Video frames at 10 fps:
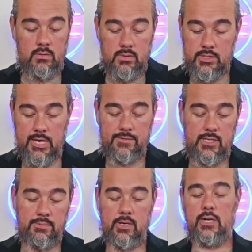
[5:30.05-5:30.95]

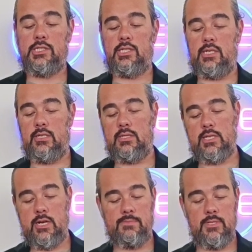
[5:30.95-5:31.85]
safety precautions,
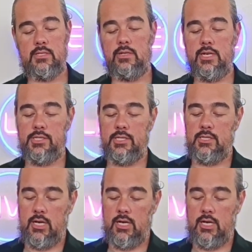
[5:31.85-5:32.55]
setup, installation,